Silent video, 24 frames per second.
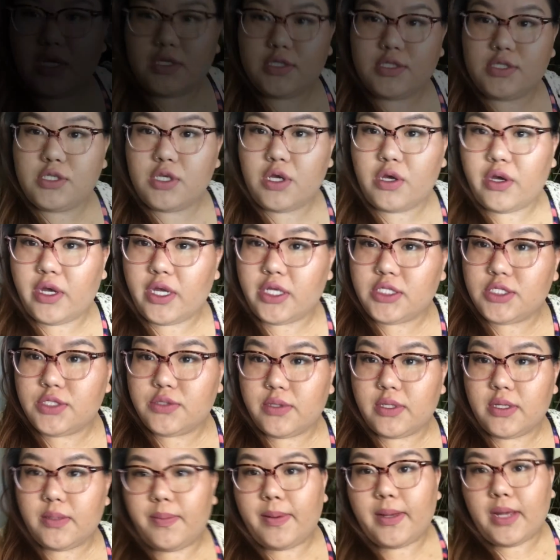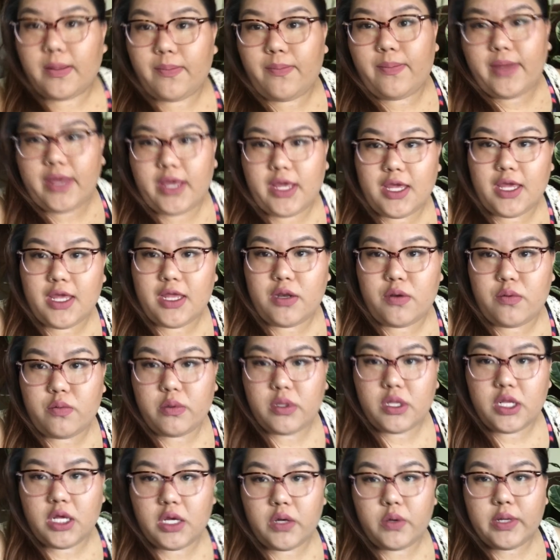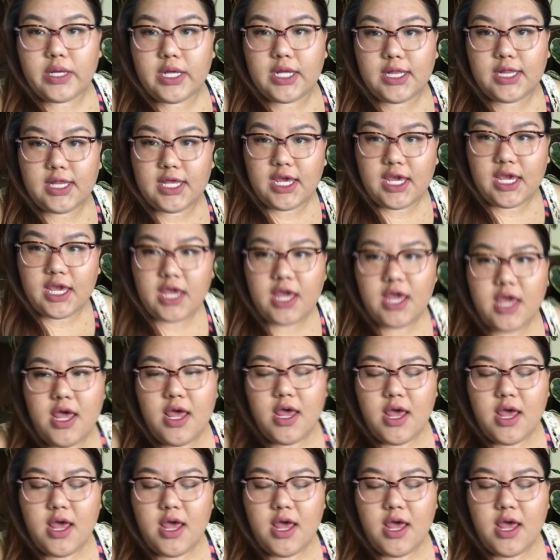So I just want to pop back in really quickly.